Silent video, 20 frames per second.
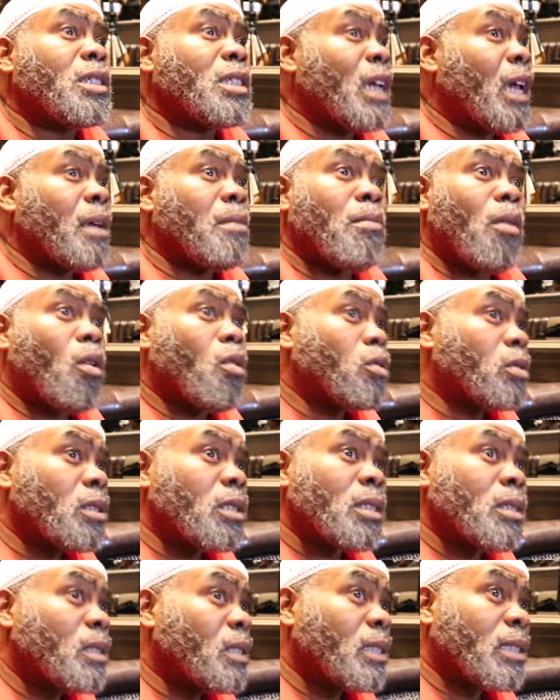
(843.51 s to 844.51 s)
Shane
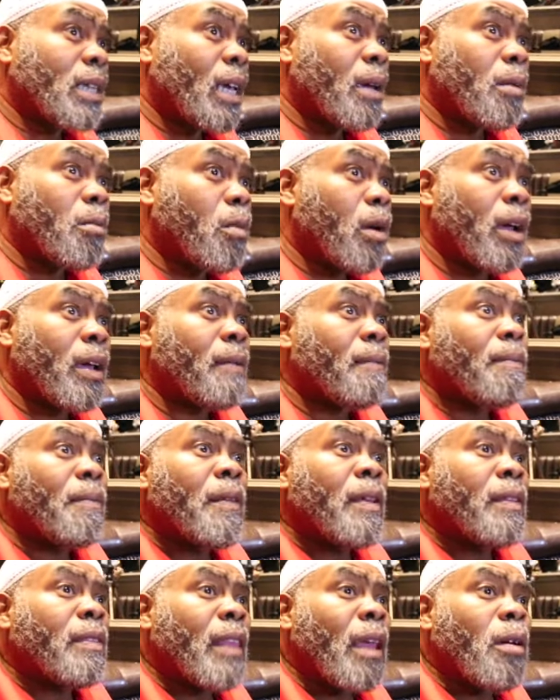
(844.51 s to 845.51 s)
Mosley, same way.
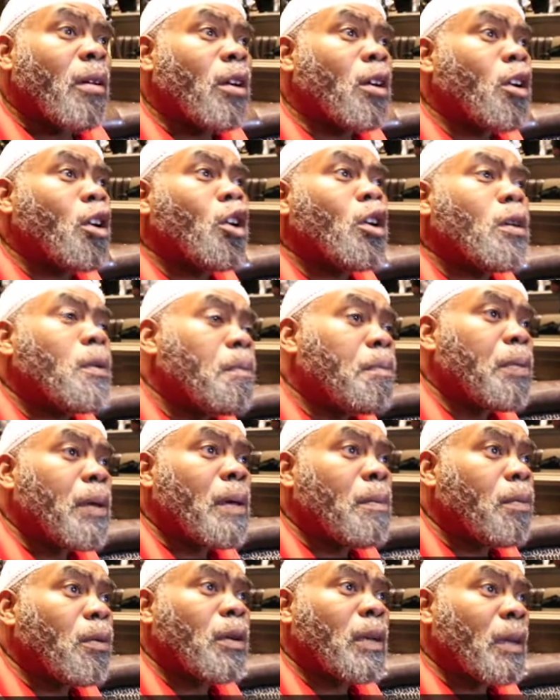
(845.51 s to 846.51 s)
They were good
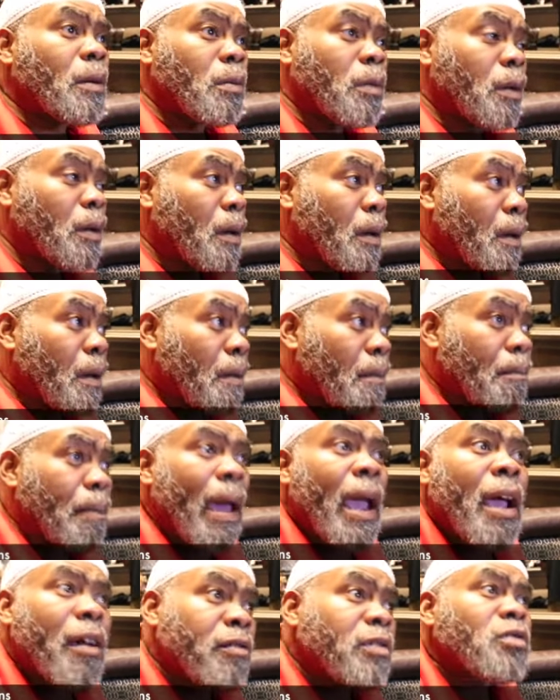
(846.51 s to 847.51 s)
people. They were
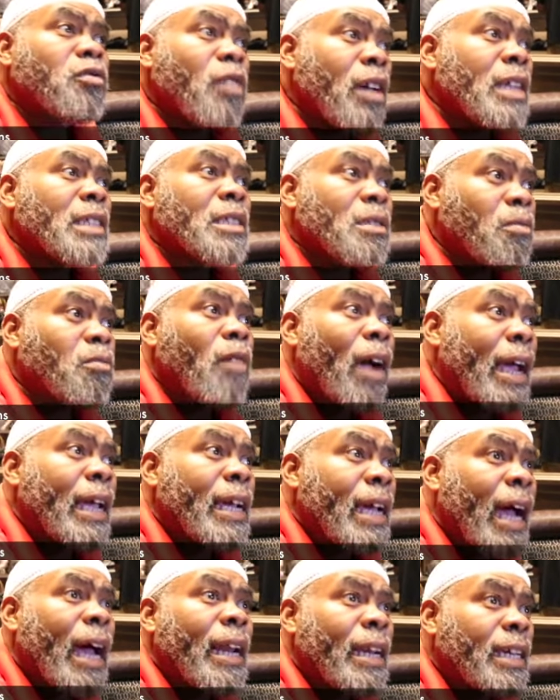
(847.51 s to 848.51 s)
parents raised the
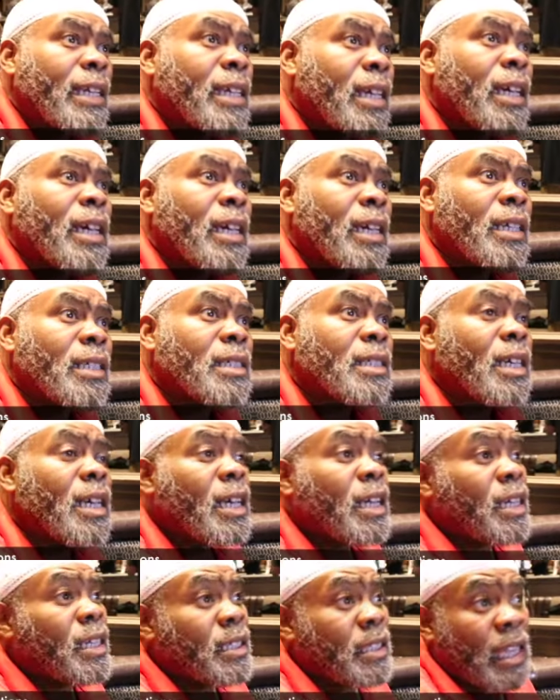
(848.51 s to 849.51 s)
right kind of kids.
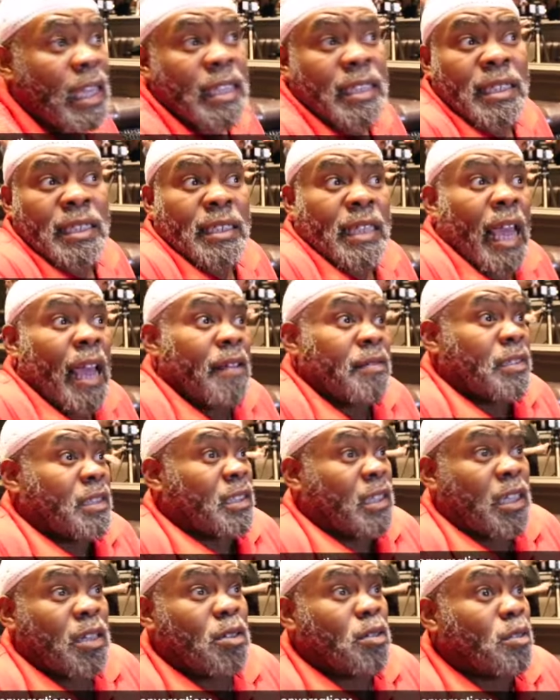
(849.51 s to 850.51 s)
They just have
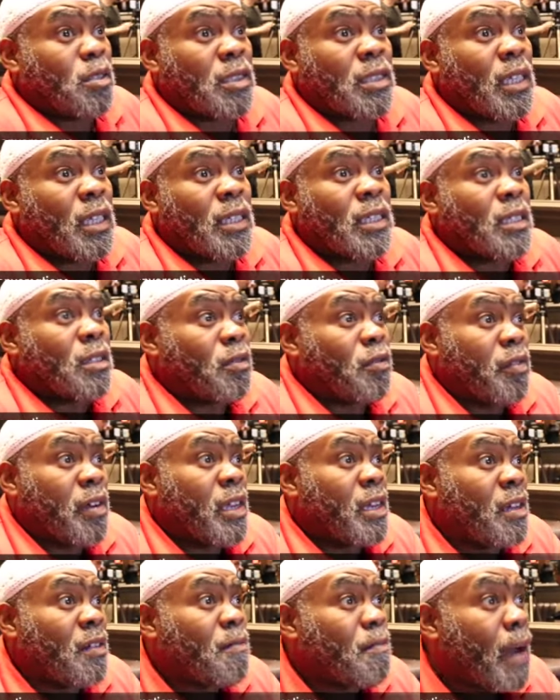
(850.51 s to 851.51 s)
skills in the
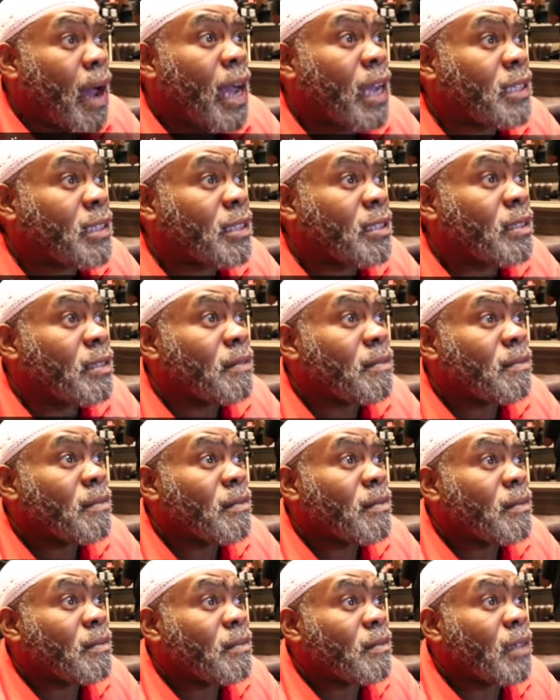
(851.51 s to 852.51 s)
arena of boxing.
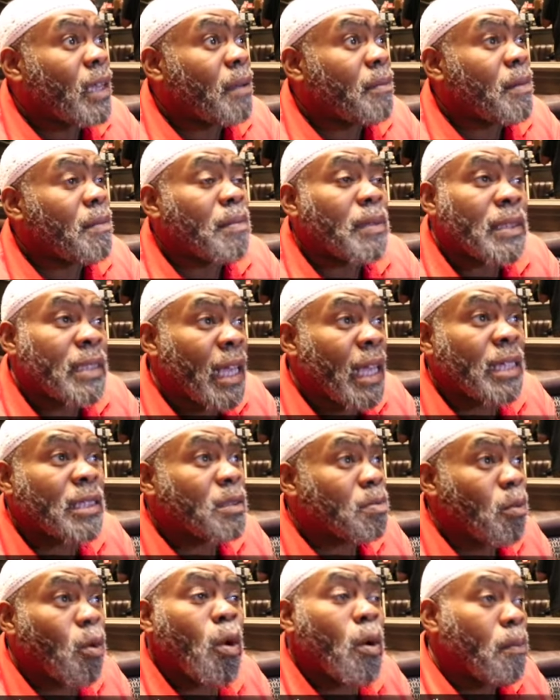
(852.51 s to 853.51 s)
I mean, but
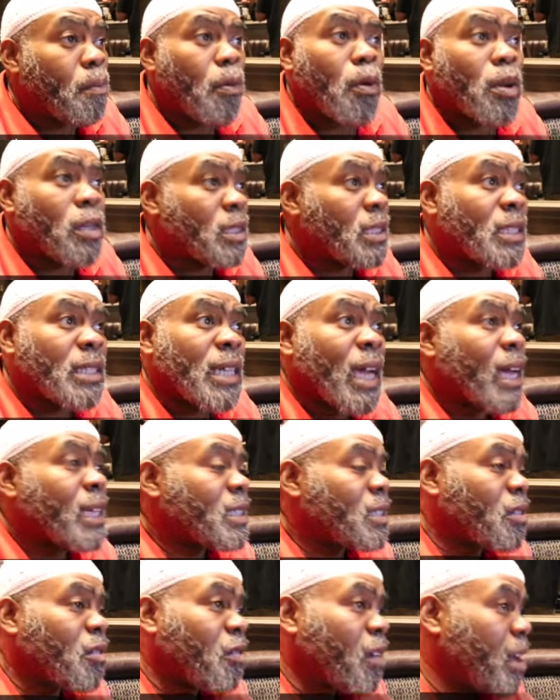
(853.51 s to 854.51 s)
that's more important. This
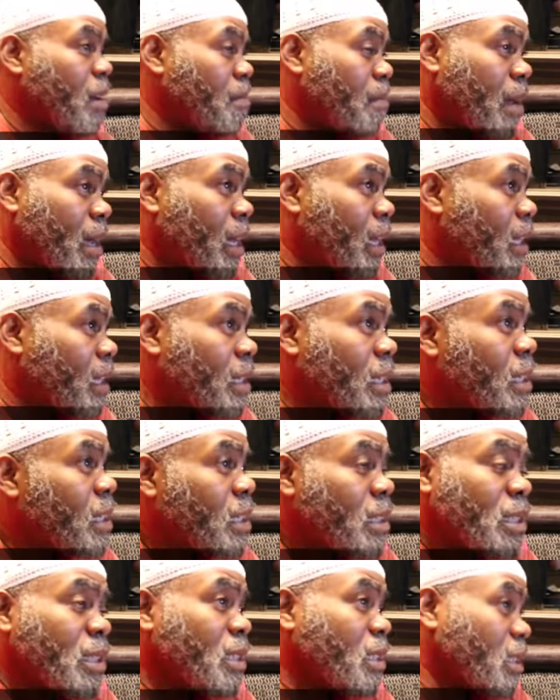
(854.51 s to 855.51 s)
guy's a great
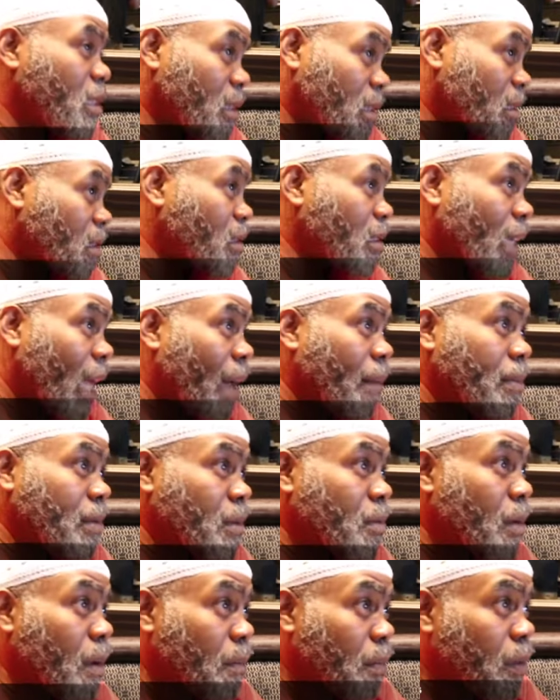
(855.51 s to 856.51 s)
man. Just
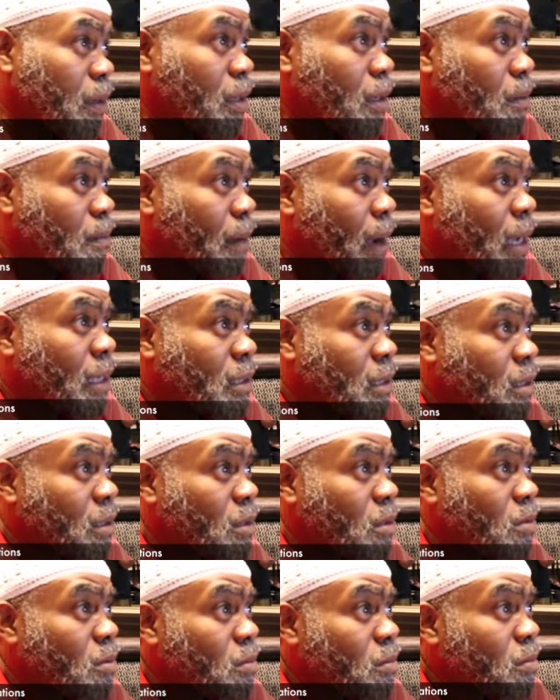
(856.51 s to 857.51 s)
happens to be a pretty good boxer
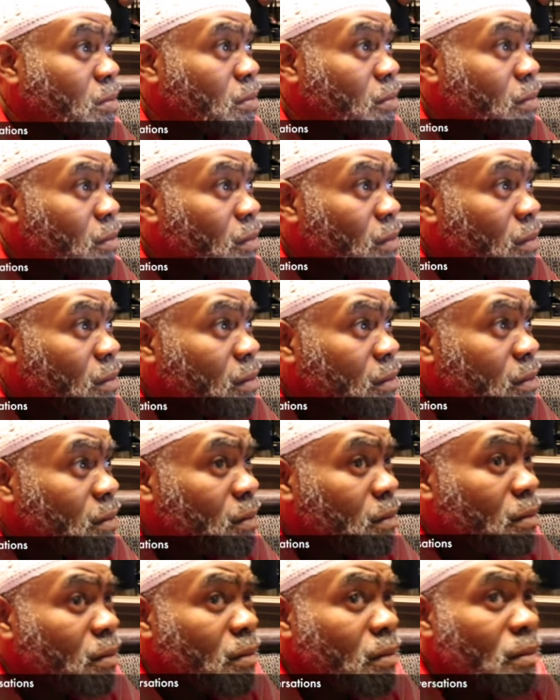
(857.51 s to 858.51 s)
too.
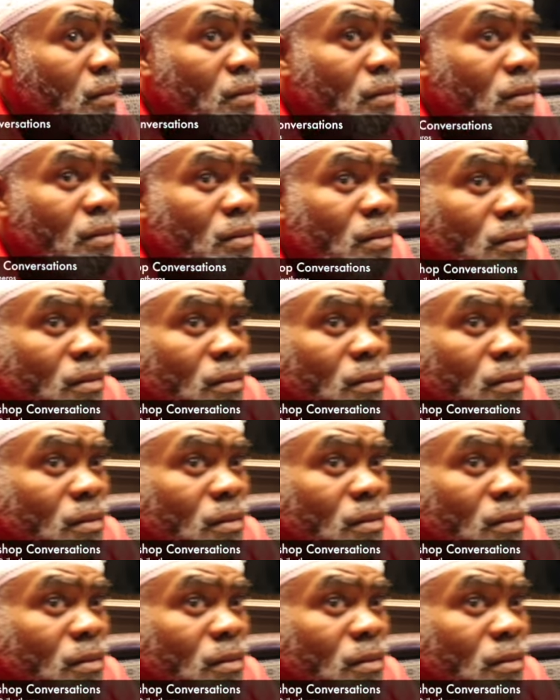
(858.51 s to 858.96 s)
Steve, what does it mean